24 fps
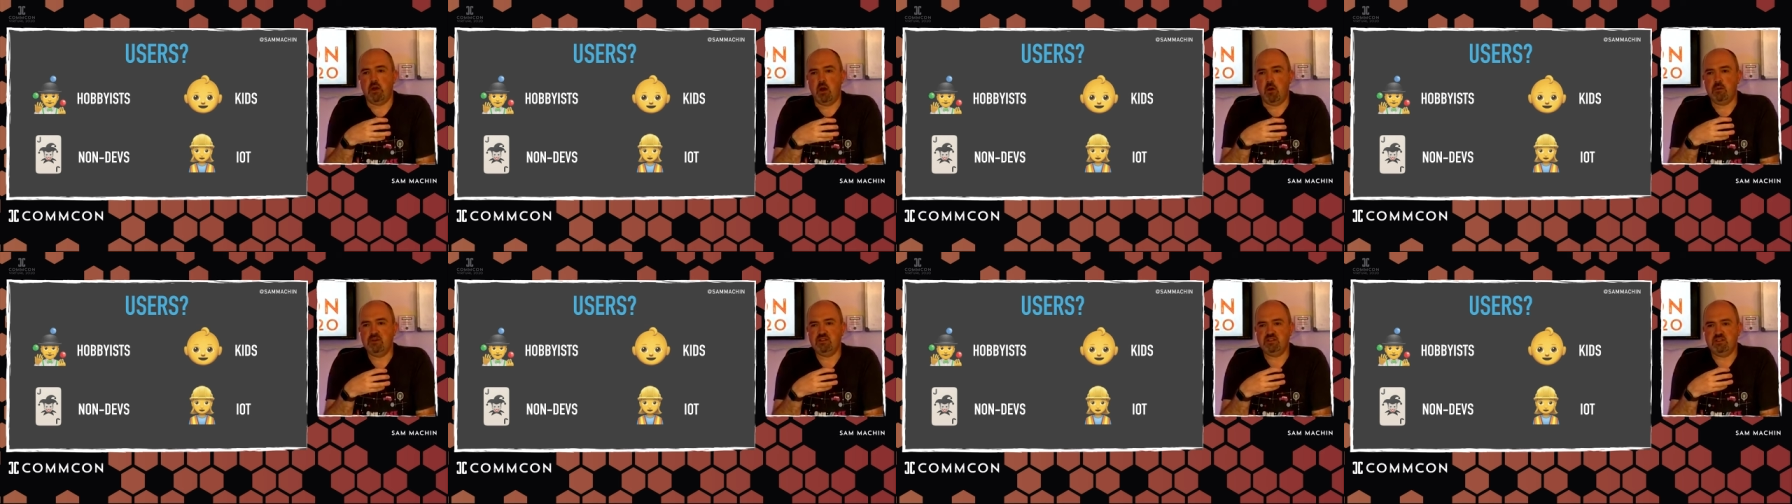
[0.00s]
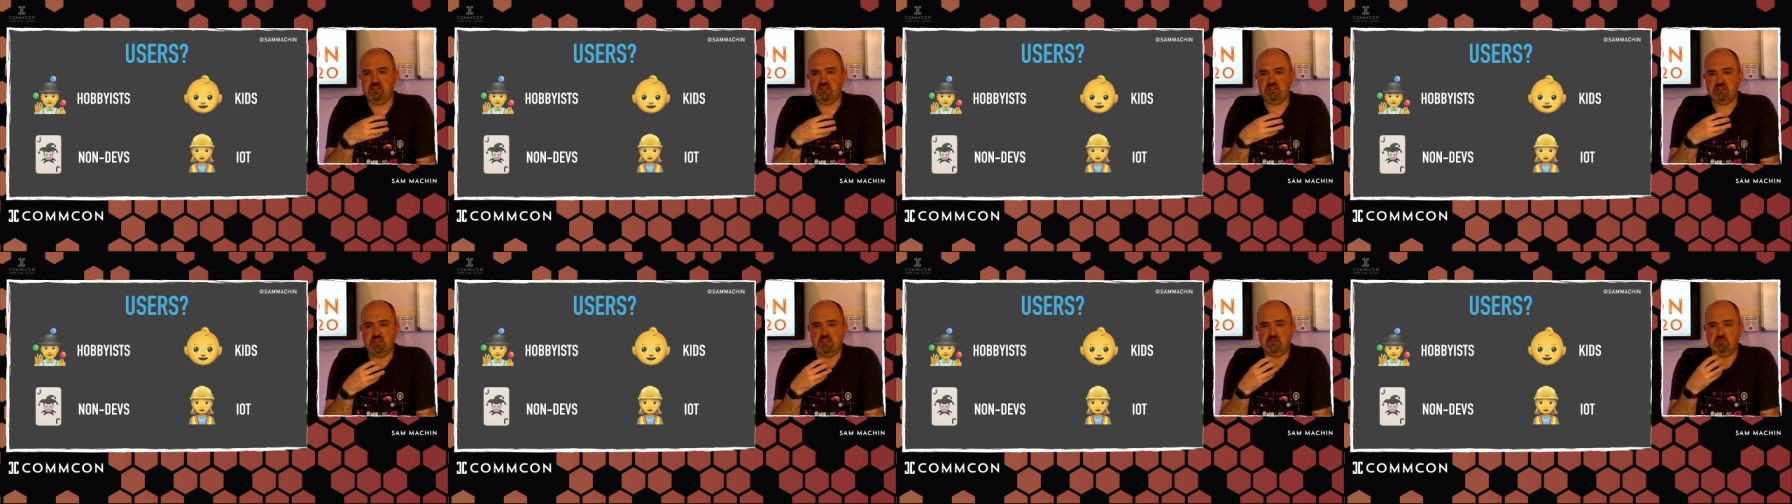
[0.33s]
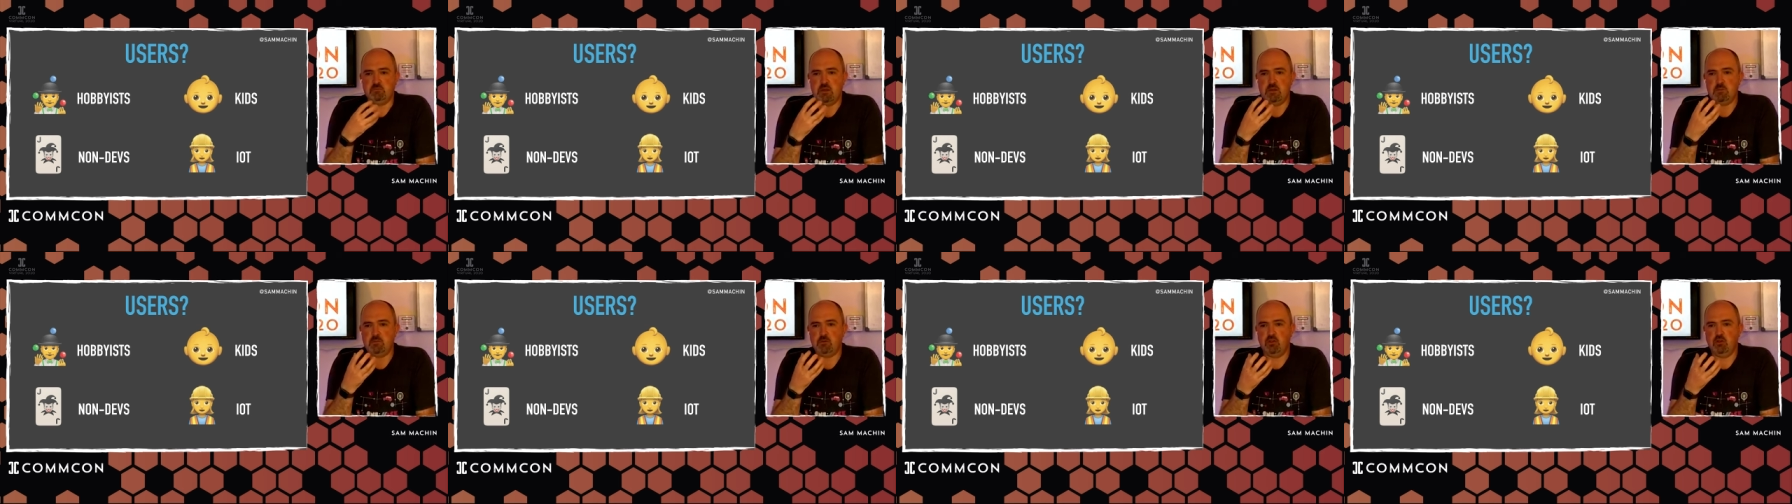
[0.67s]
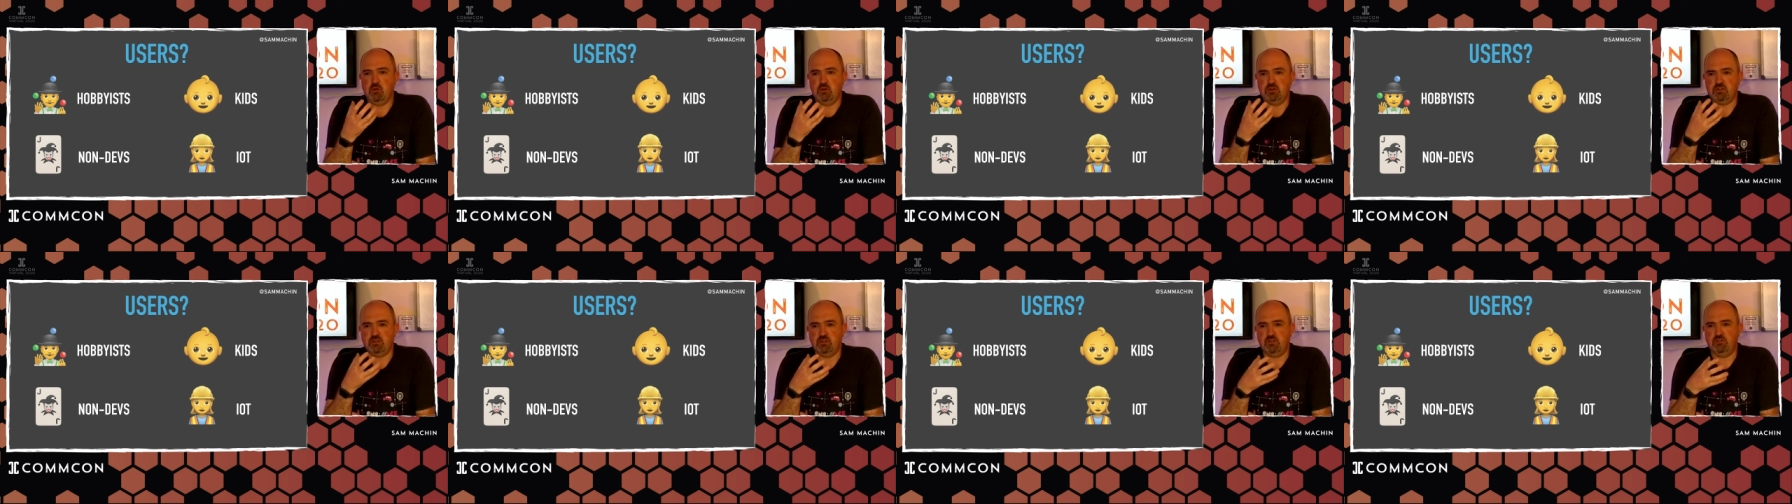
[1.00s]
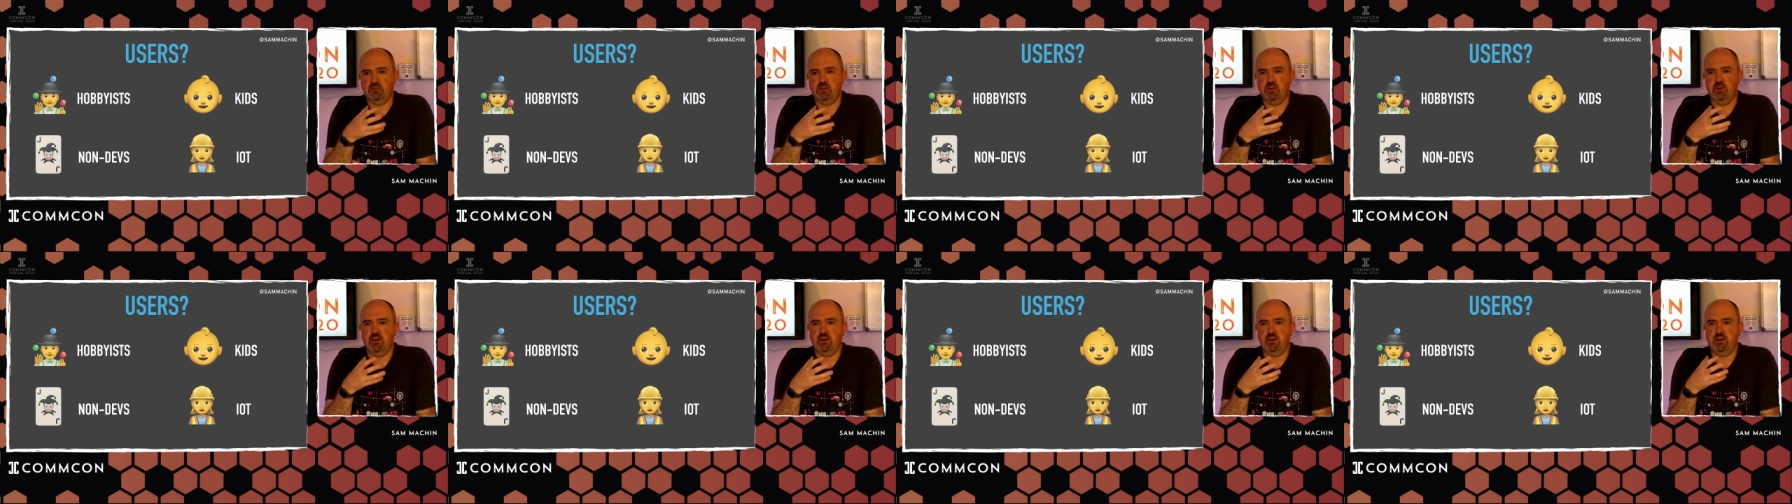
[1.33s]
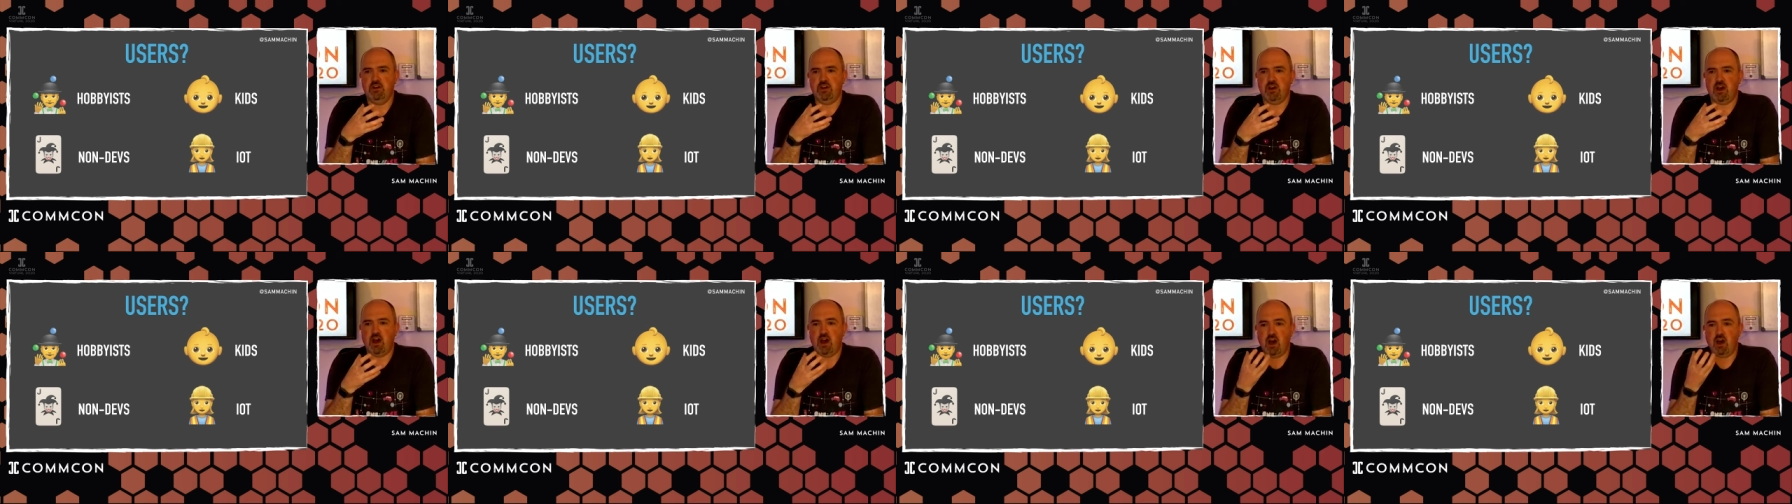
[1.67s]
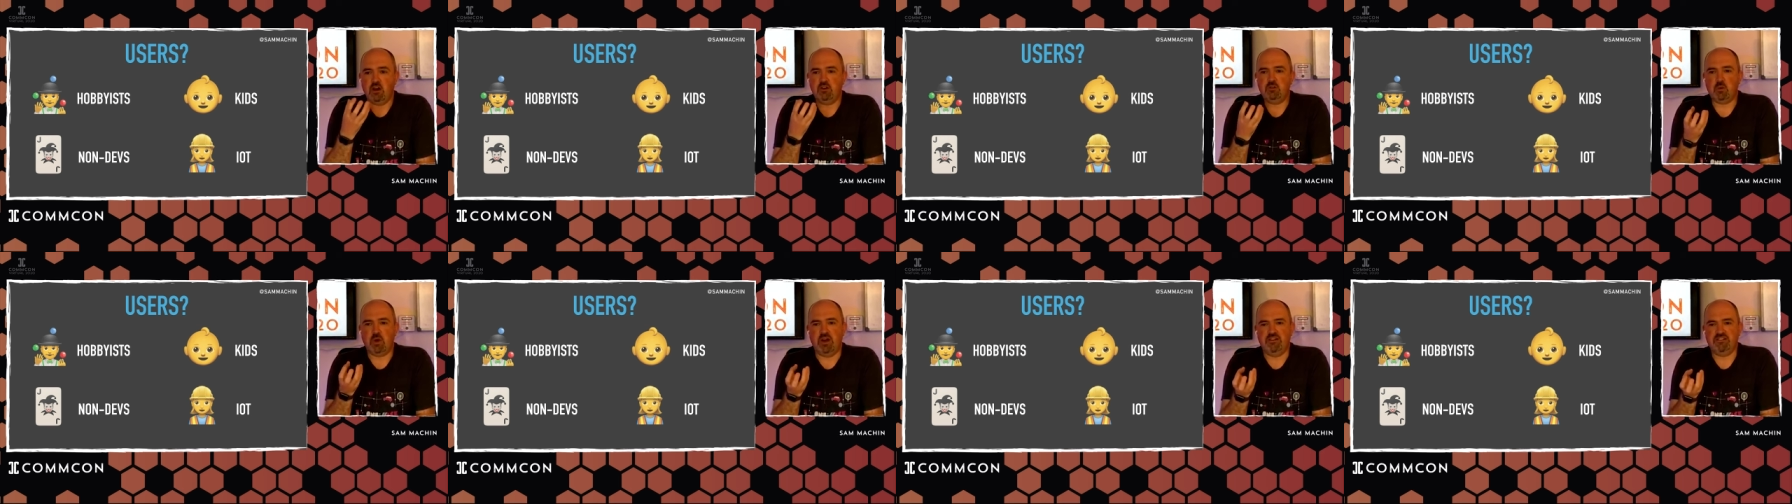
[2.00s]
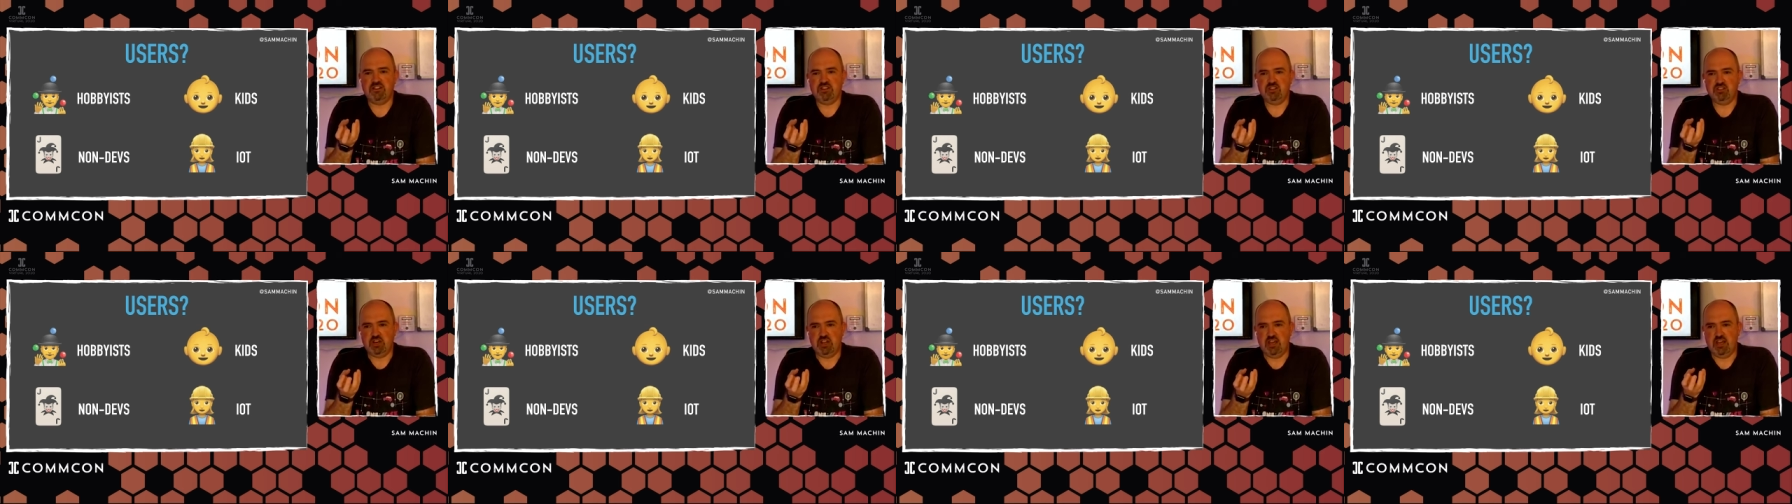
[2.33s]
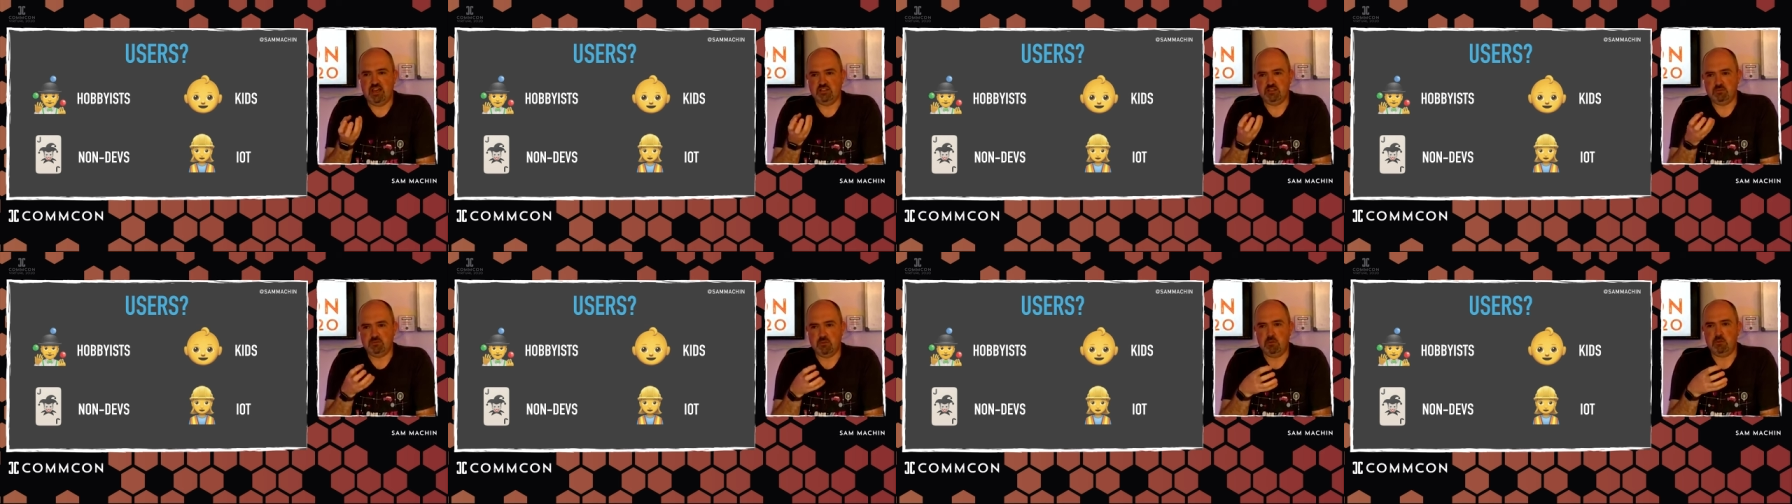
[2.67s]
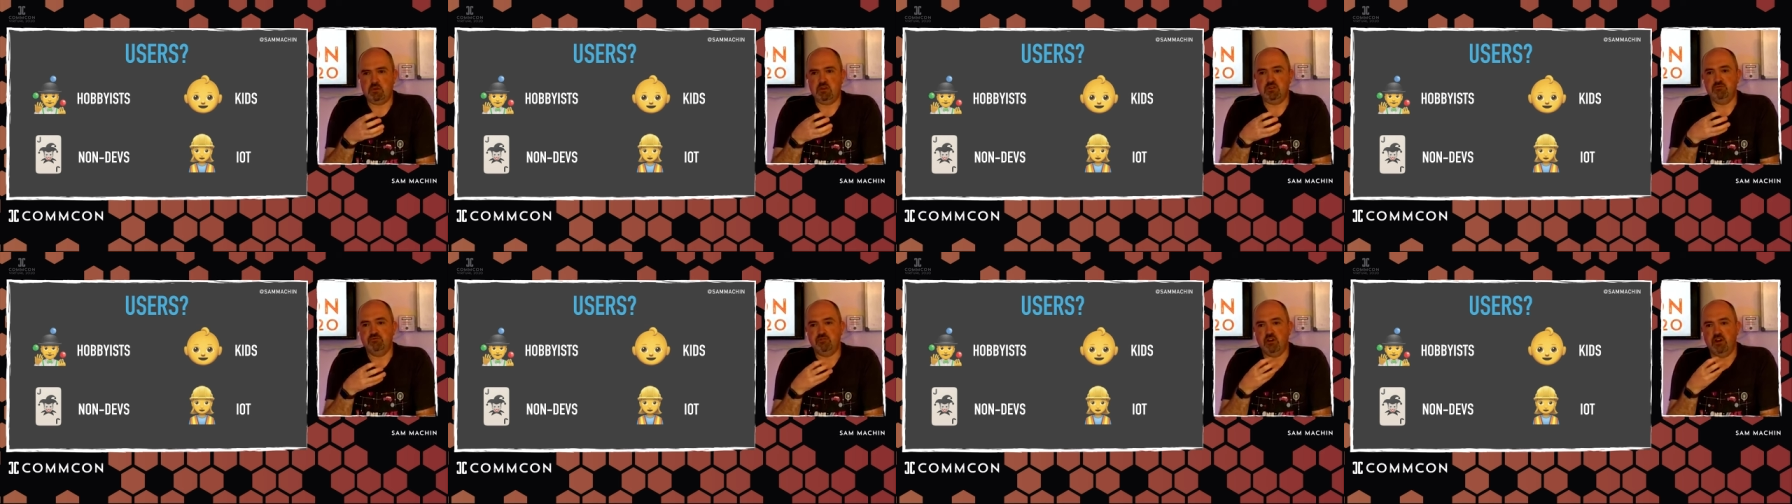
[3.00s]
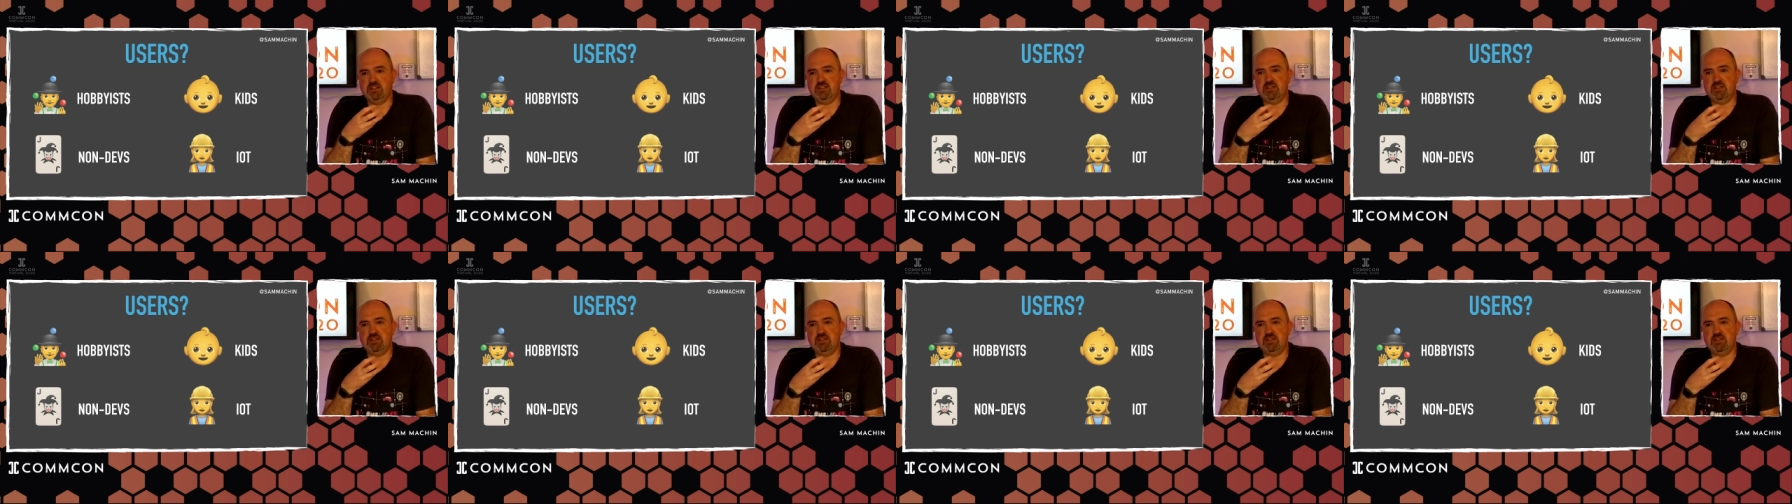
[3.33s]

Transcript: Yeah, amazing. These people who are sort of hardware engineers and maybe can